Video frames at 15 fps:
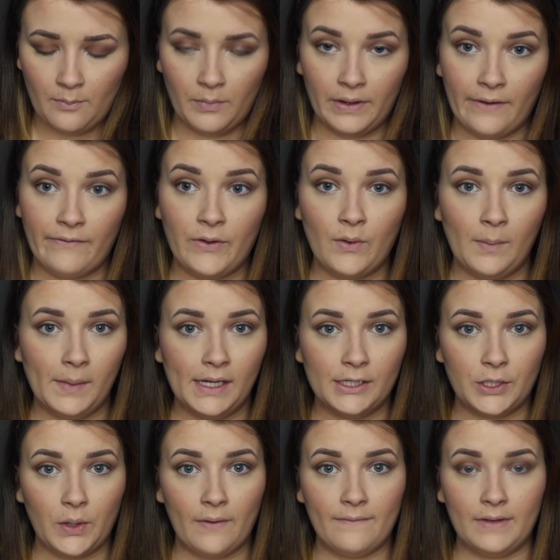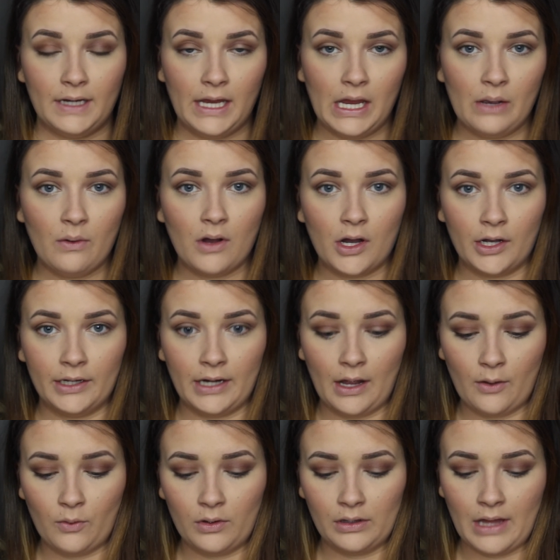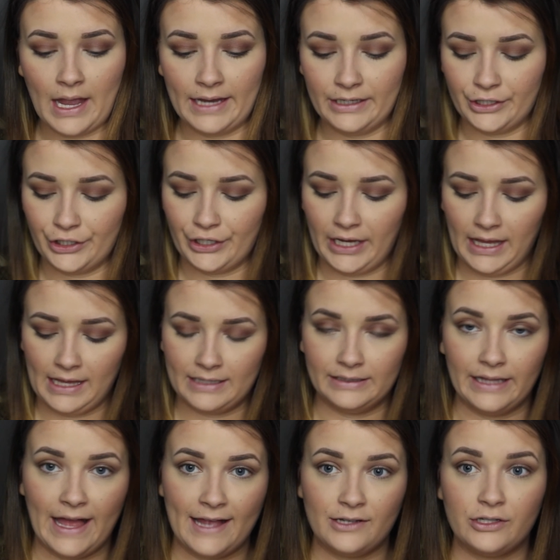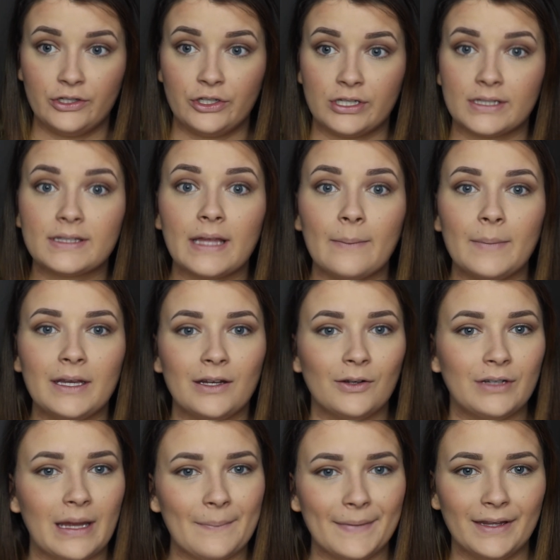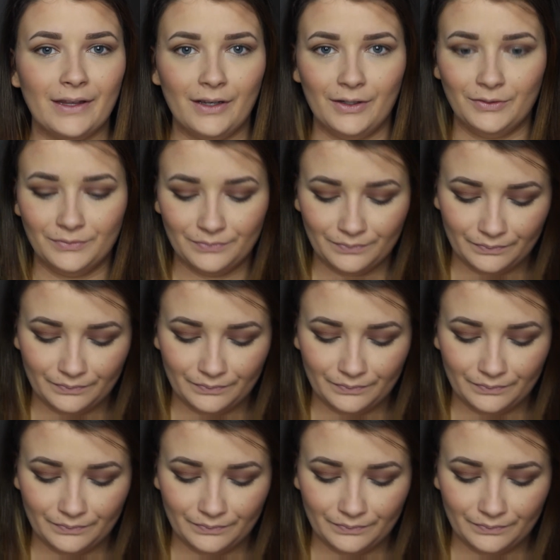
But if you want me to do a video on liner and lashes, just let me know down below.